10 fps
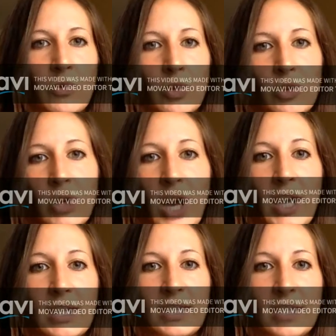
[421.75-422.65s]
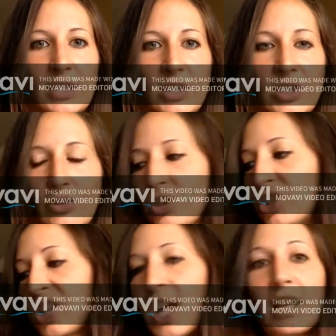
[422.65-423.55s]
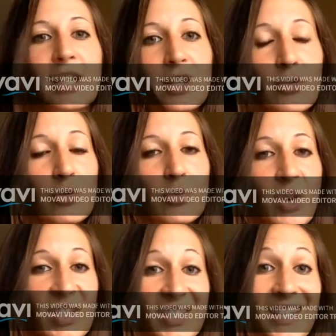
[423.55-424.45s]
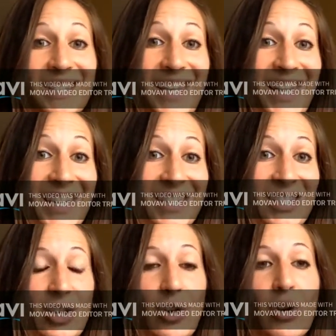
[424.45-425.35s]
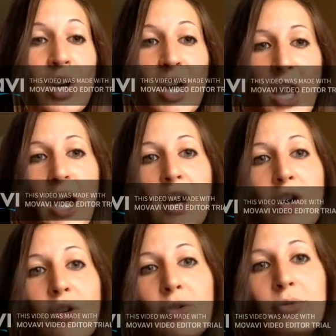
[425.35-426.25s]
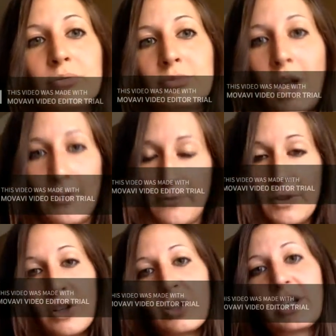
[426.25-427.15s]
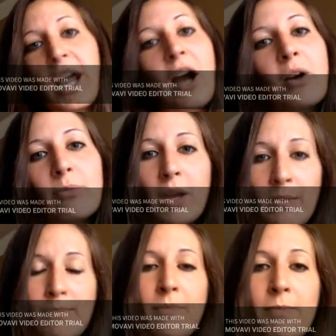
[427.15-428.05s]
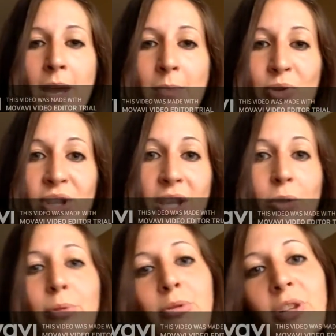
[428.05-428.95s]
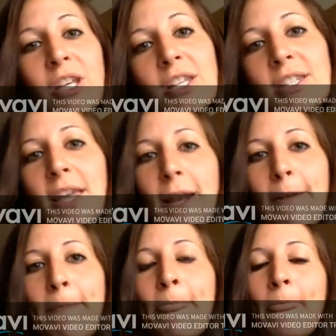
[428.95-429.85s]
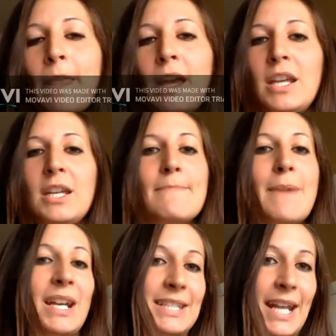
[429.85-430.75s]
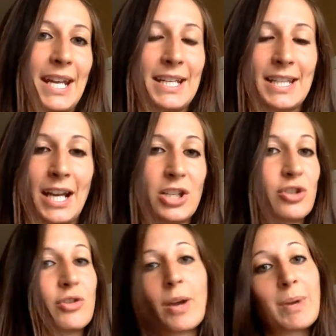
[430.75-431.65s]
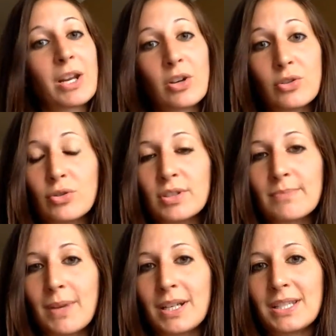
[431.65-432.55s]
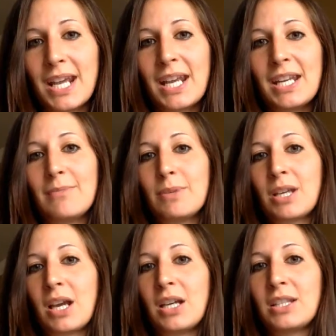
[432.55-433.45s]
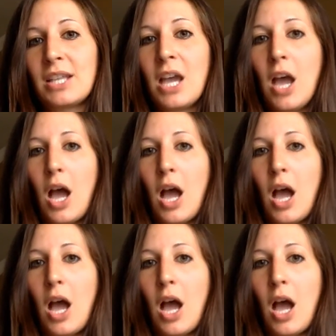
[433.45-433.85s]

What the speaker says: for you guys. So to just kind of take you through the process and, how I feel and how I'm able to get through these, and any meditating that I do. I plan on doing some meditating because